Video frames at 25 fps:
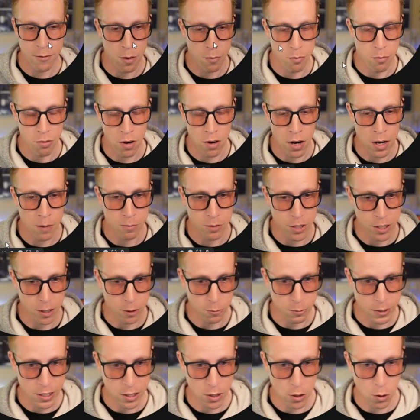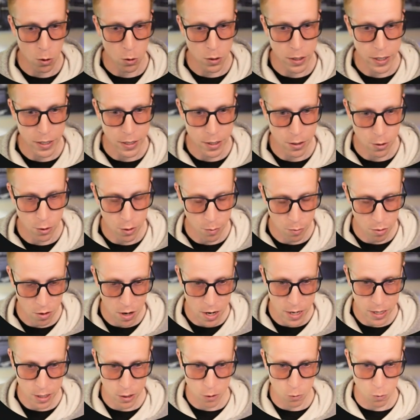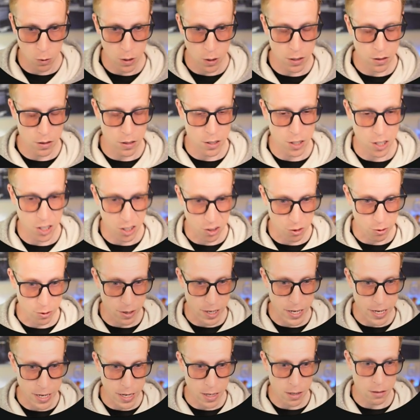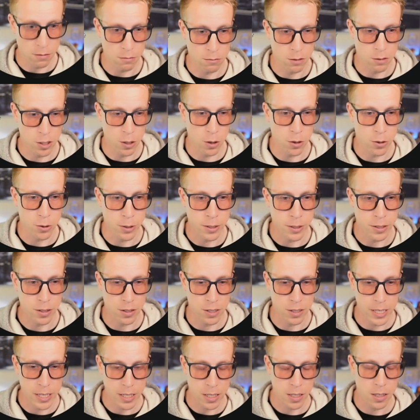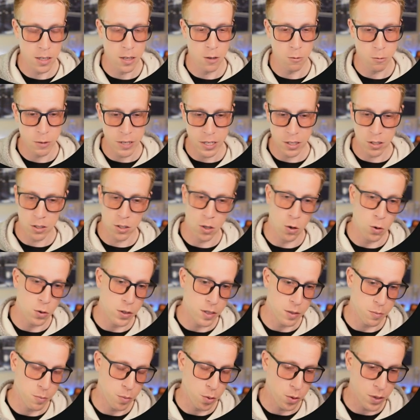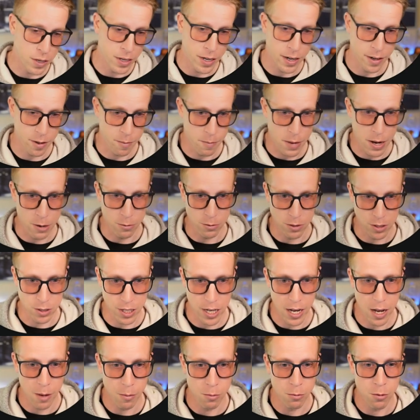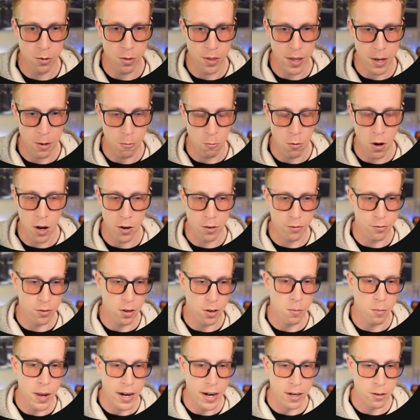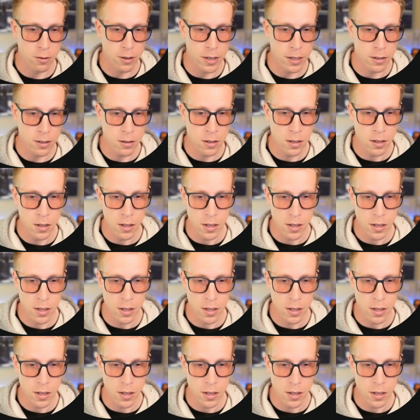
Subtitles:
a prompt here and we told it, you know, the product was the Degree deodorant stick. We just told it, put it on a mountaintop with a waterfall background.